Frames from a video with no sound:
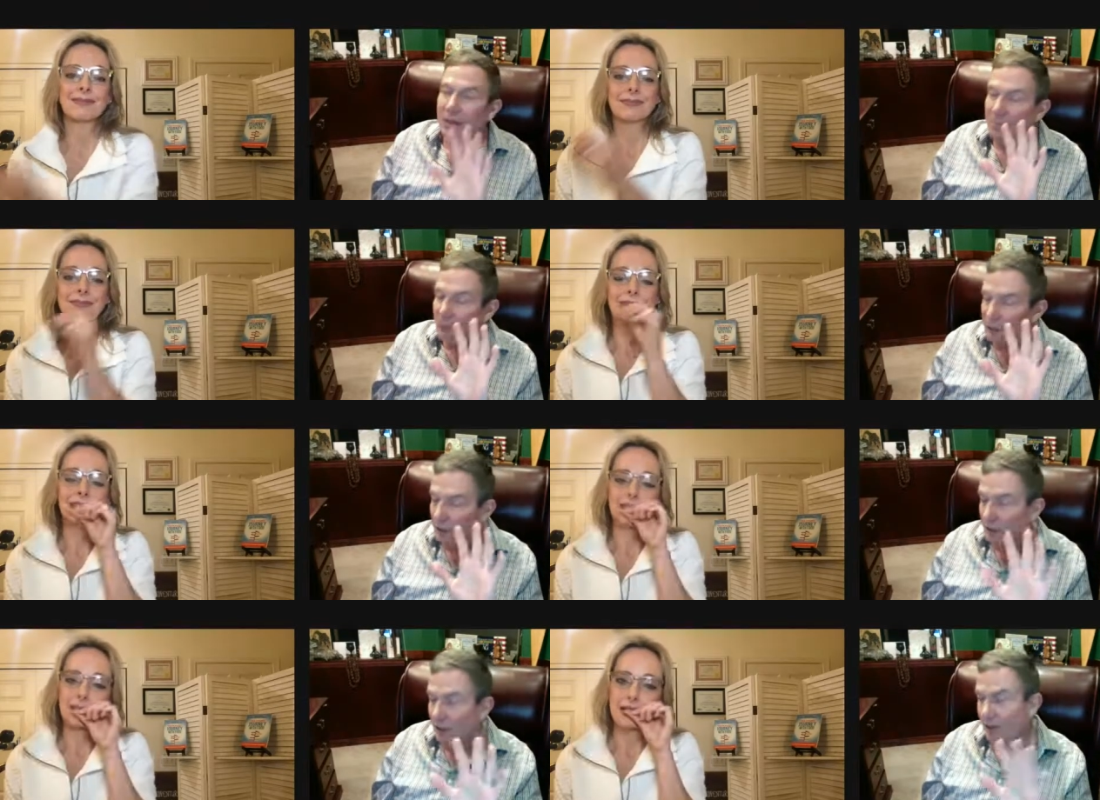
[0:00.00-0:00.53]
Speaker 1: I'm
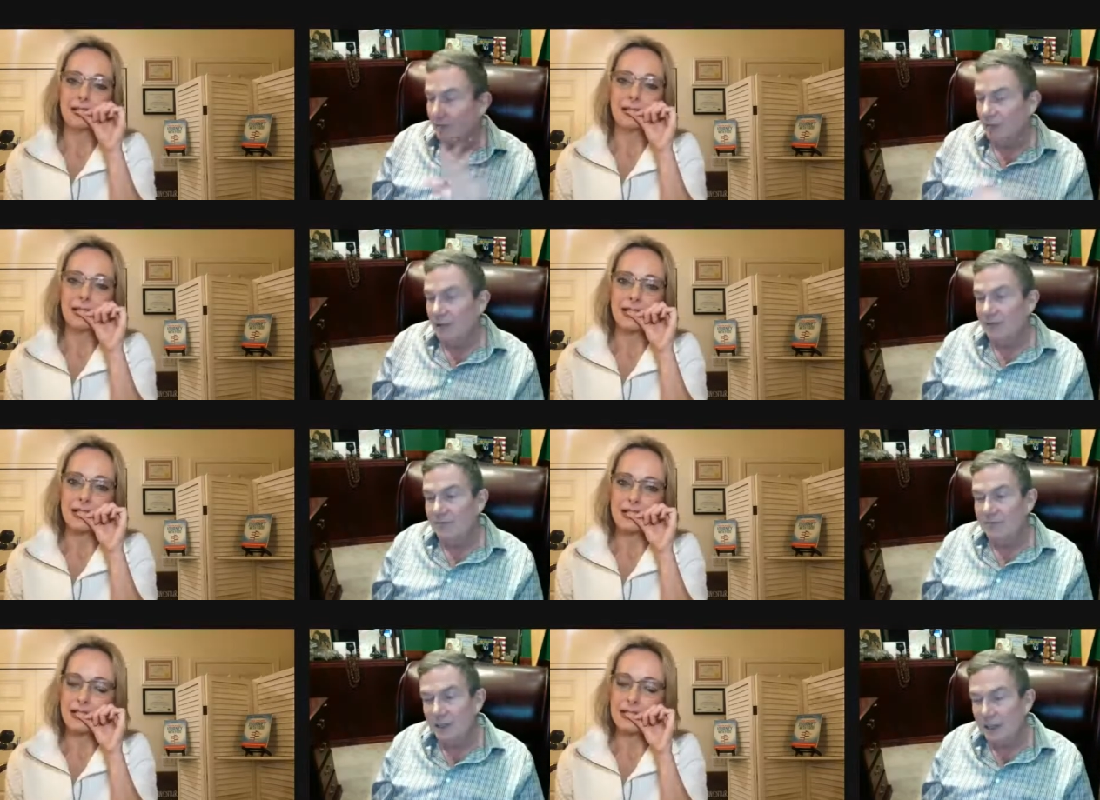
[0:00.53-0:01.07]
sorry if
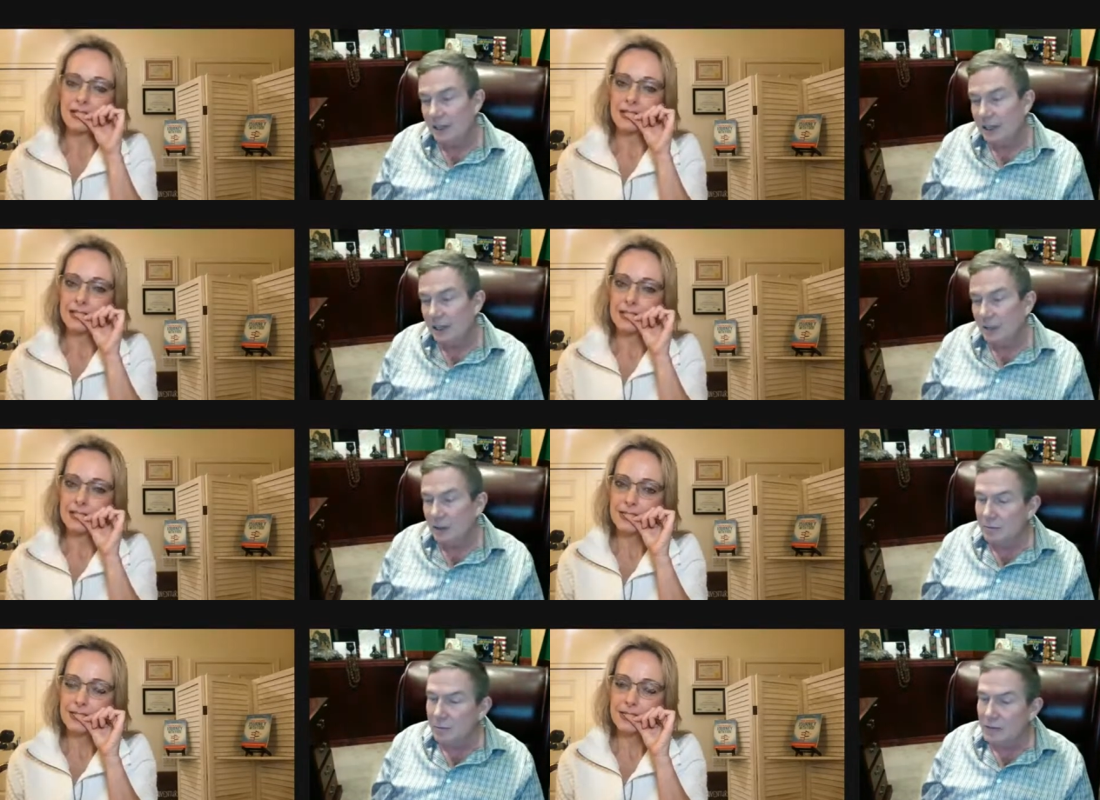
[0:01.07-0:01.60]
I offend. I
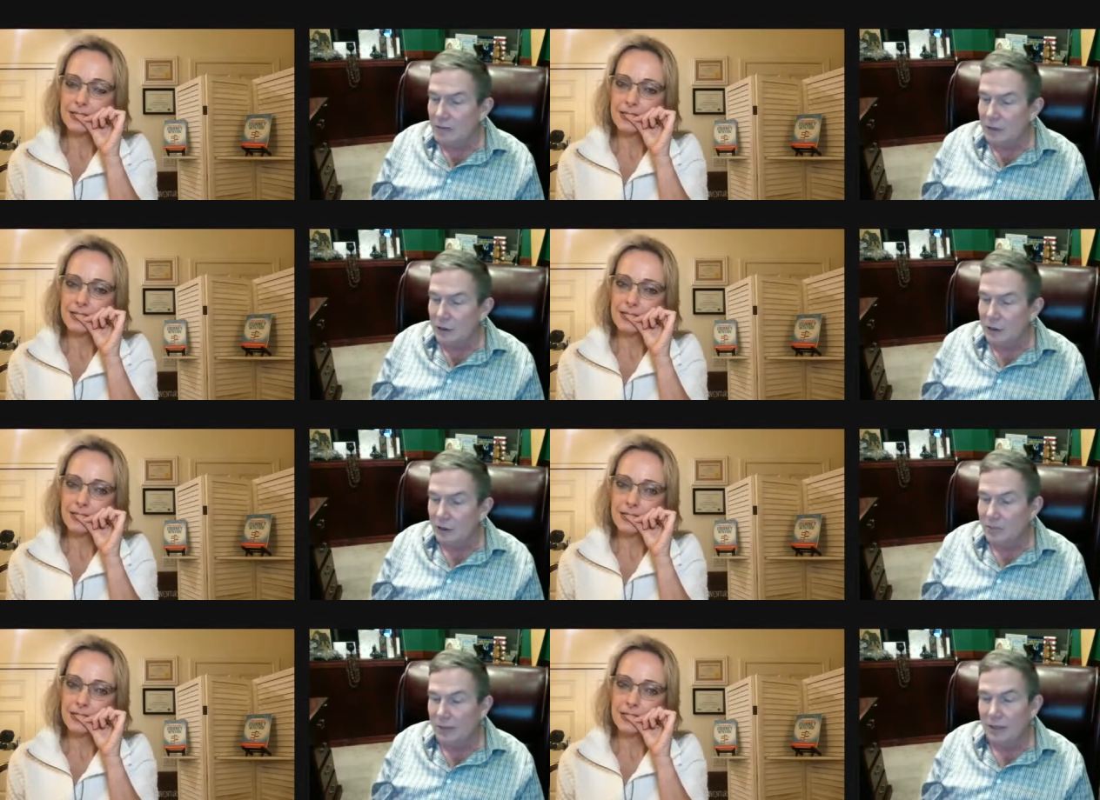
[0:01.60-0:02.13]
don't mean
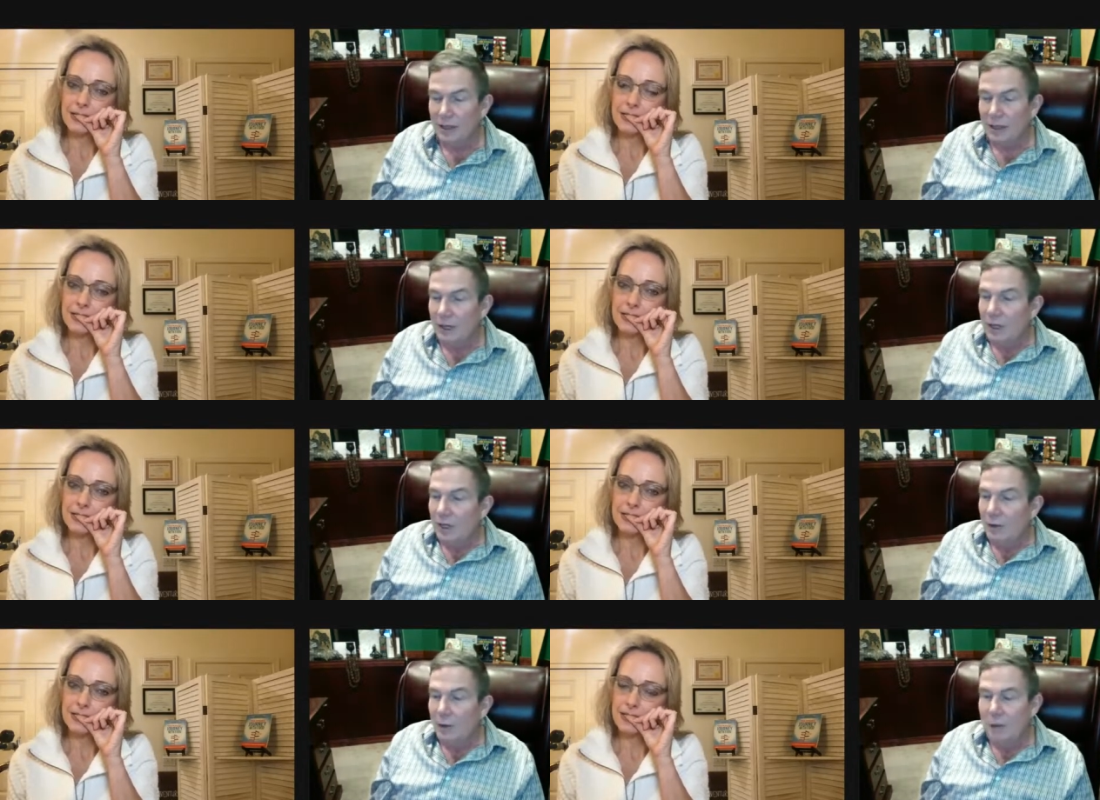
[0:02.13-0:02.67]
to, but
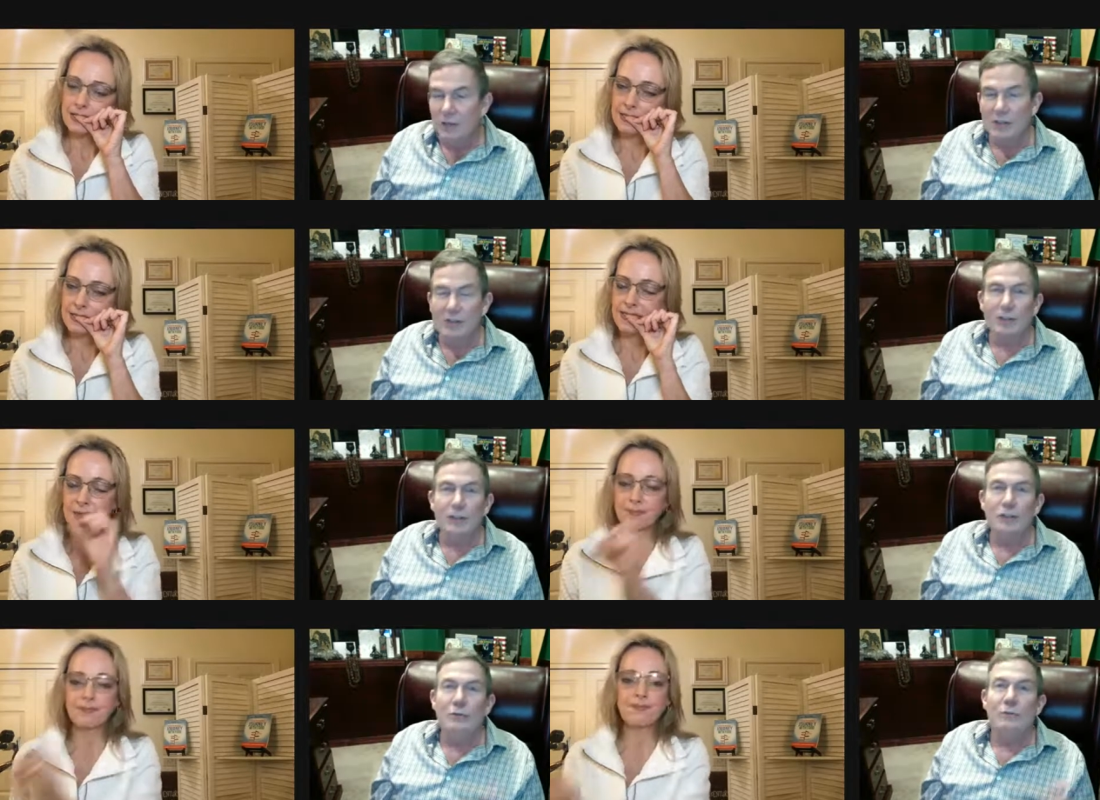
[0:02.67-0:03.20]
what is
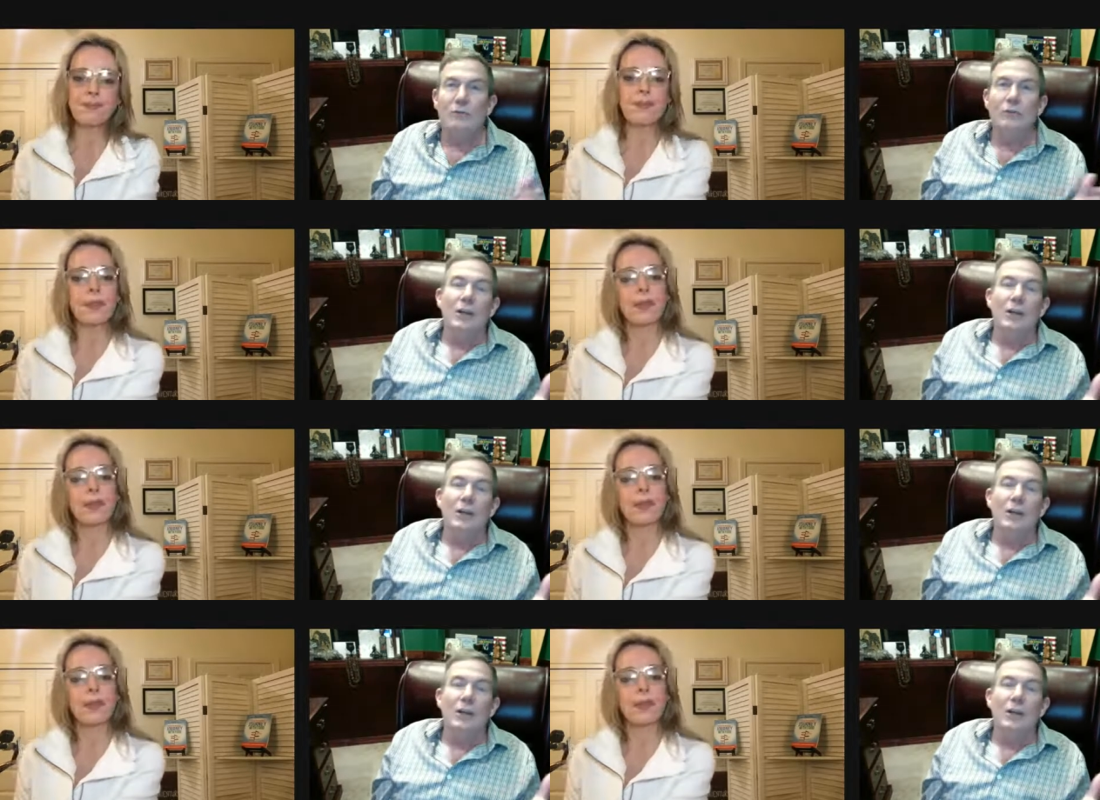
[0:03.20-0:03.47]
it? Shoot,